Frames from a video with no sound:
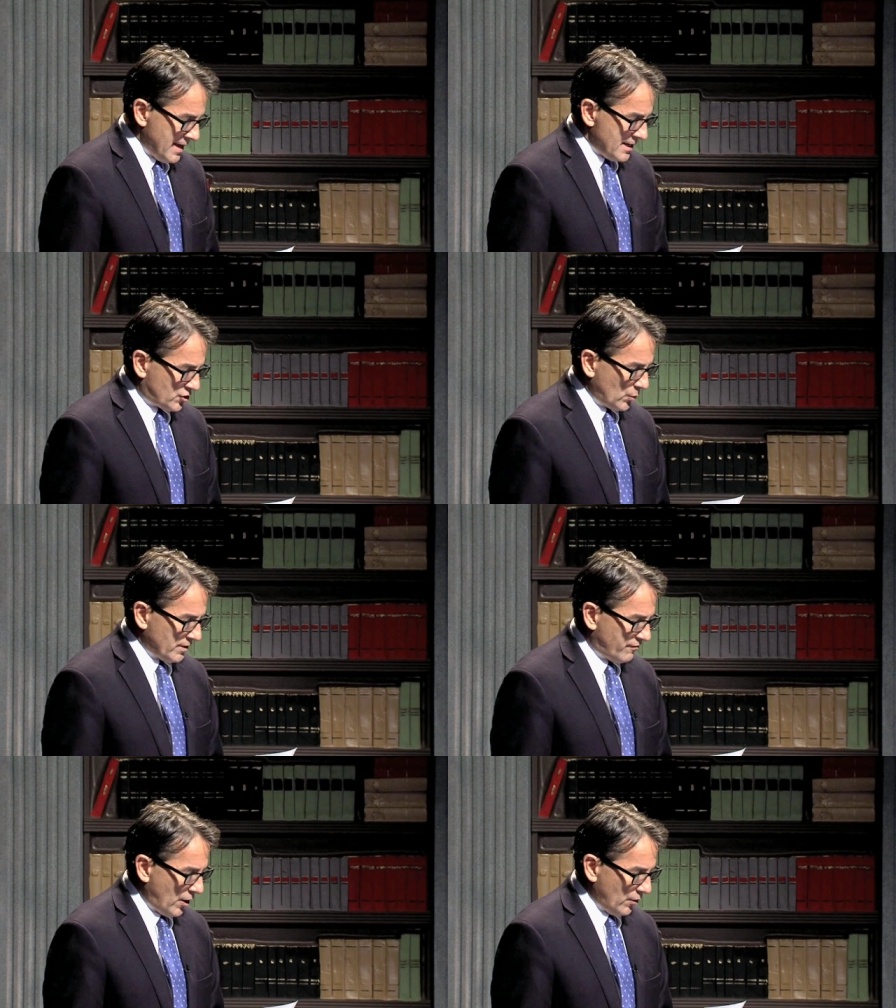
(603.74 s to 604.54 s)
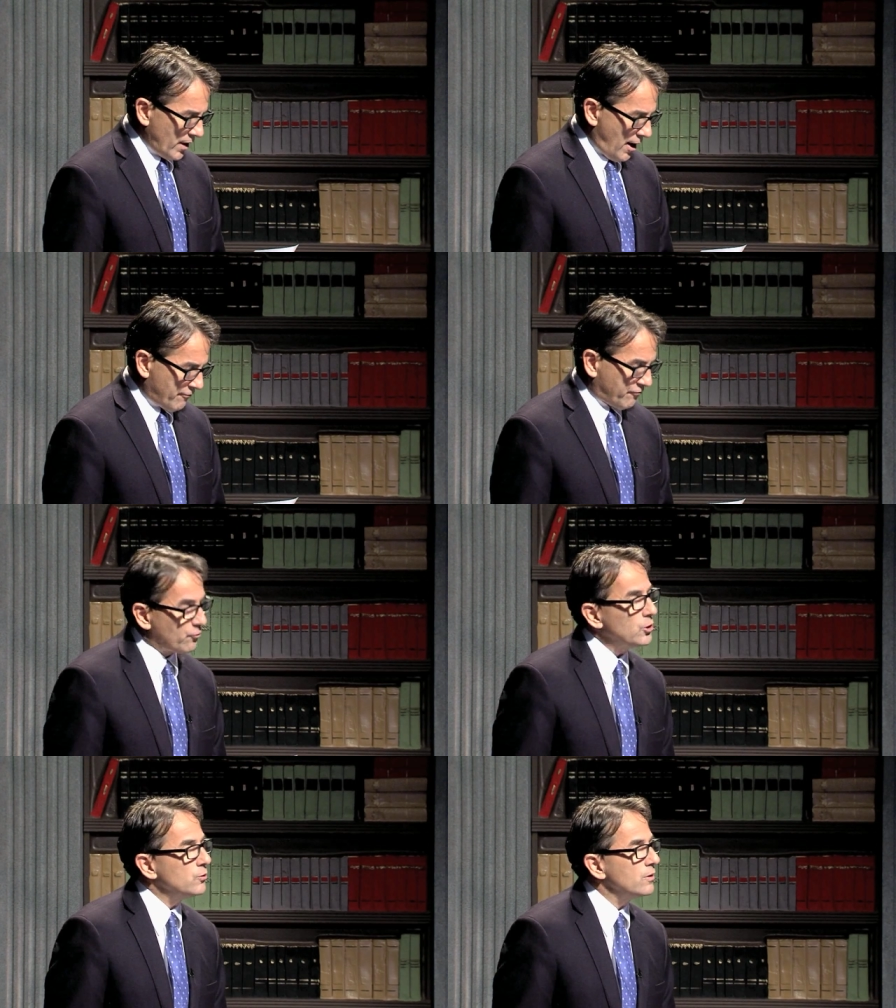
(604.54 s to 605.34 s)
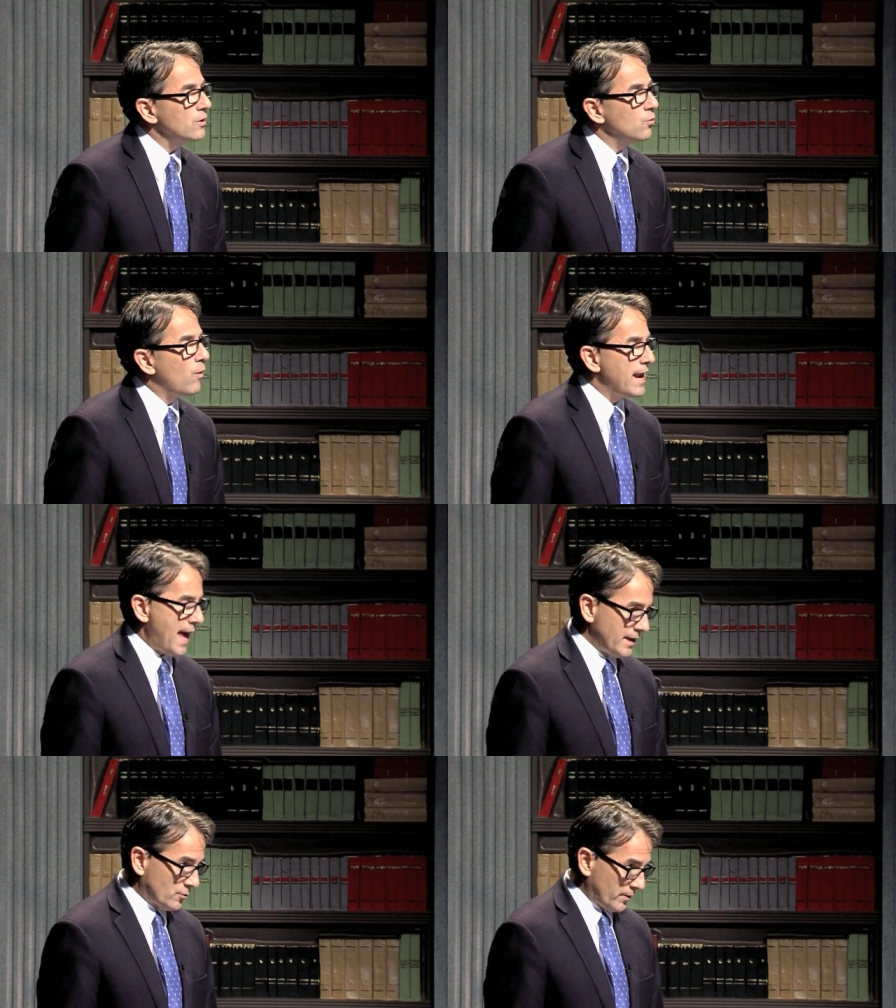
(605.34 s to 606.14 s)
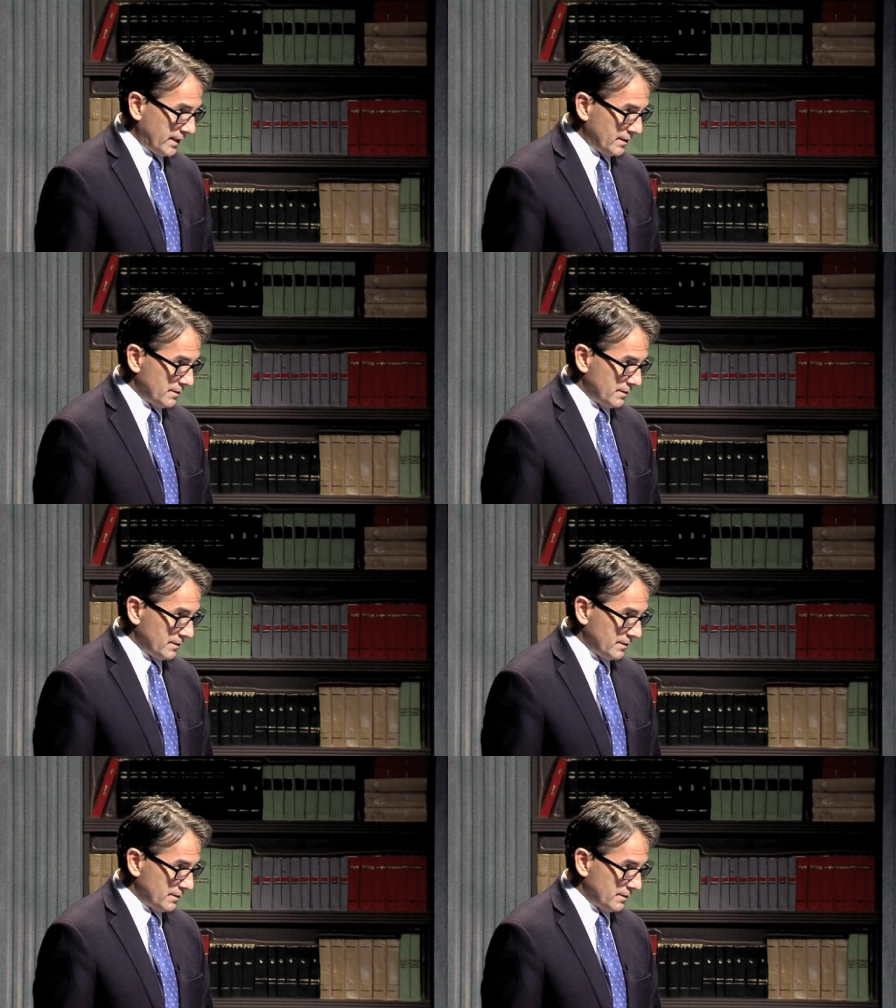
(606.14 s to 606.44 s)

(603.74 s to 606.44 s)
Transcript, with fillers: to invoke a fruit when angry?